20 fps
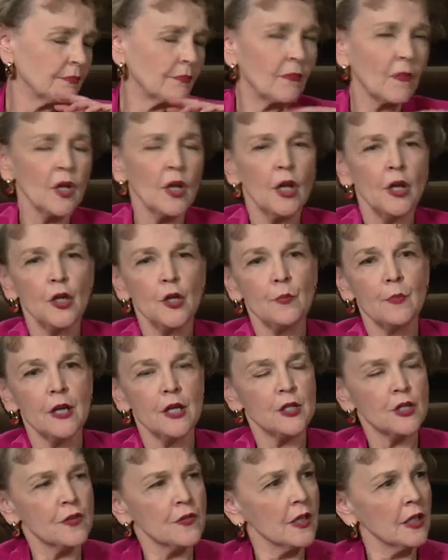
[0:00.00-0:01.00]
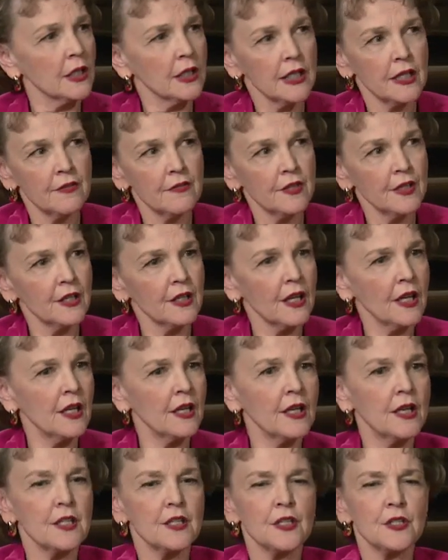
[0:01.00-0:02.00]
-hmm. You mentioned The Living,
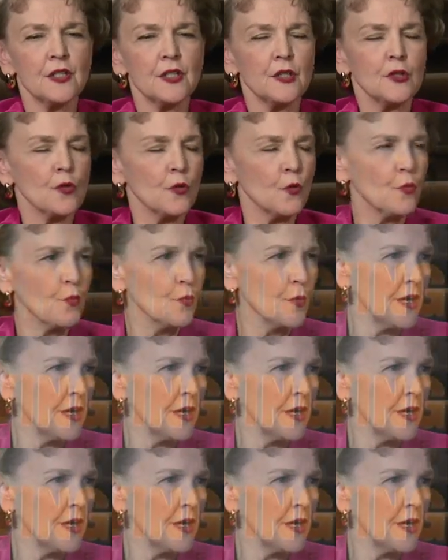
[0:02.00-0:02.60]
and it's a mm-hmm.